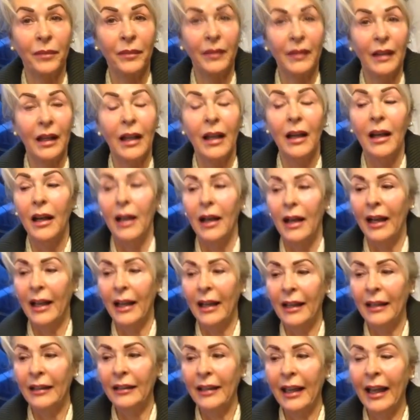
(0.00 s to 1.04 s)
Yeah.
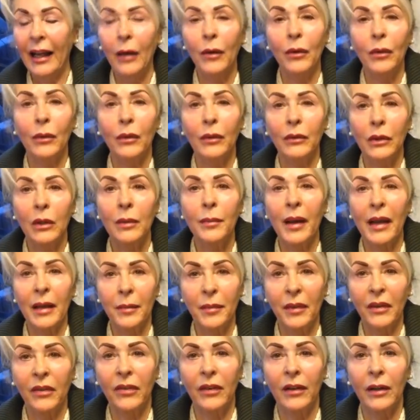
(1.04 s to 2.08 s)
And how you made
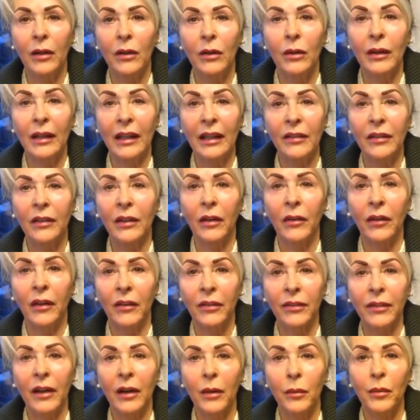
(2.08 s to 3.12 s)
me feel even on the
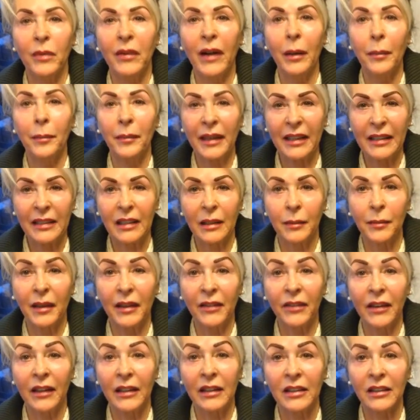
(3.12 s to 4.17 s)
phone without meeting me
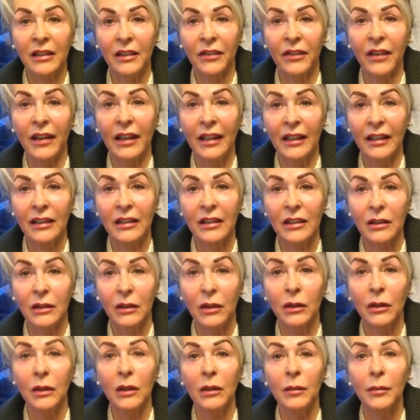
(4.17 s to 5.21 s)
face to face.
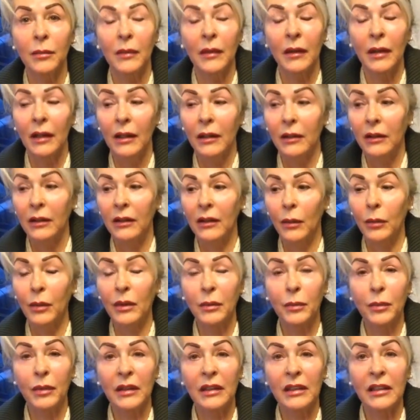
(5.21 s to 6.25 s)
Yeah. You knew, you know,
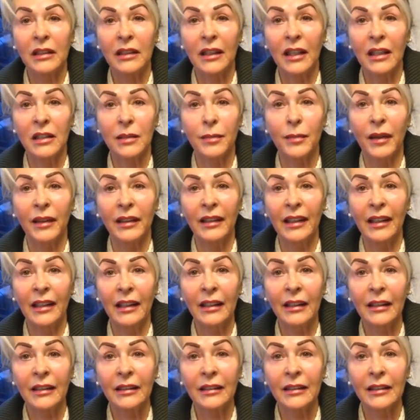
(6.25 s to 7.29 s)
we discussed my
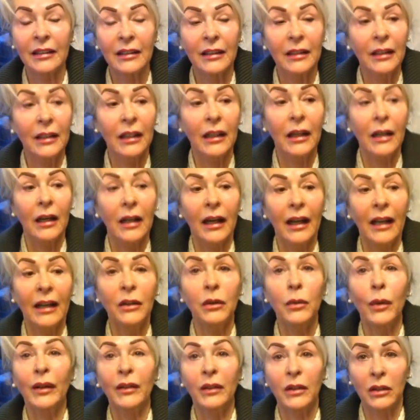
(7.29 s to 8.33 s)
needs
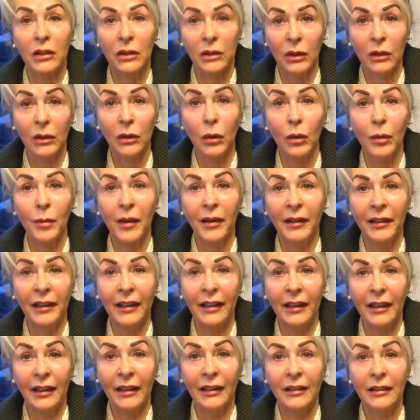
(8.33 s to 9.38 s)
and you understood all my
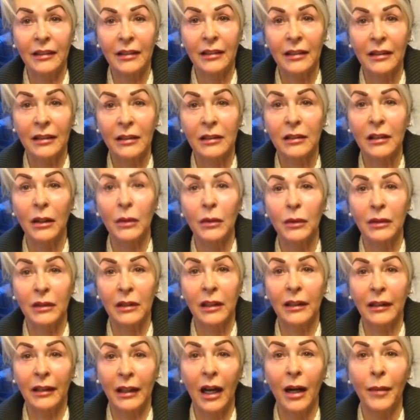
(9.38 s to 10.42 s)
needs. So it was
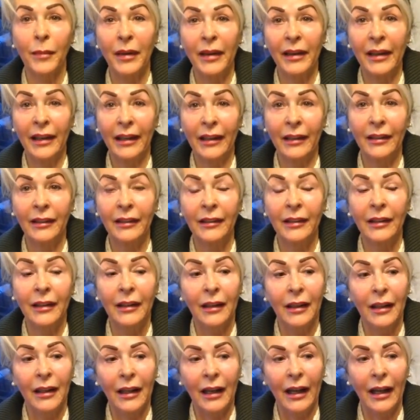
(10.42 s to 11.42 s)
like coming in,